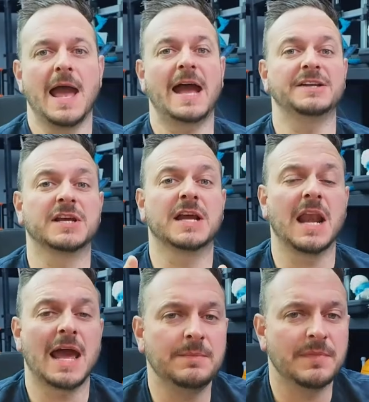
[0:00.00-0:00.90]
And to
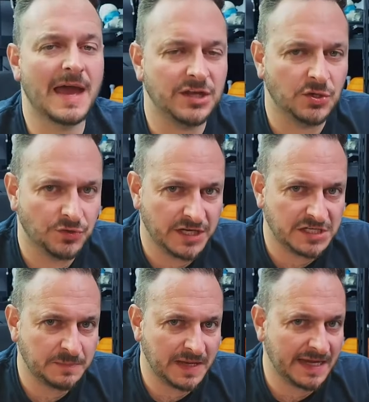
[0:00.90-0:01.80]
claim that, you'll need
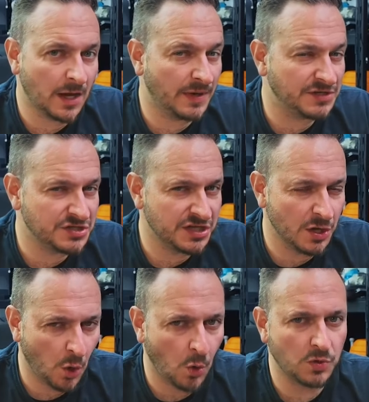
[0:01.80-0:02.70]
to be going to the
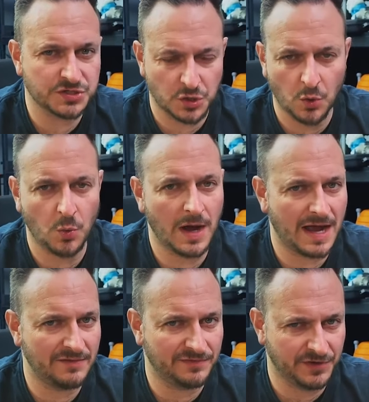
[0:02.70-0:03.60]
Aux Hall
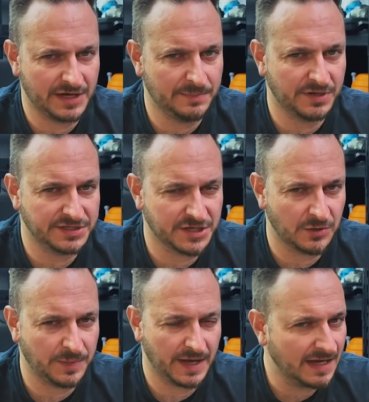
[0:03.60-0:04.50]
at
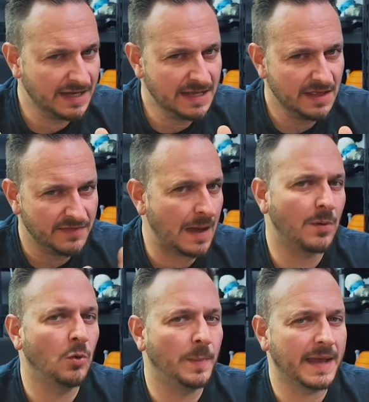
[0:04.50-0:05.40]
3DPrintopia. That
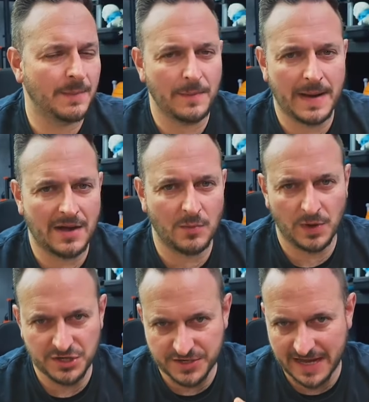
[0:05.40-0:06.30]
will all become apparent
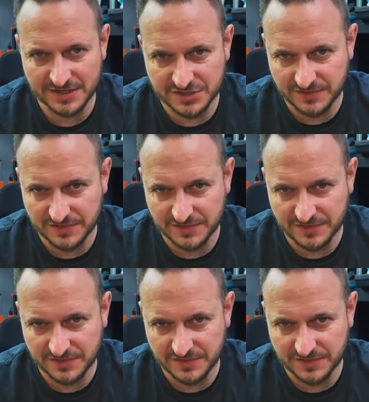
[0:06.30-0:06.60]
when you get to the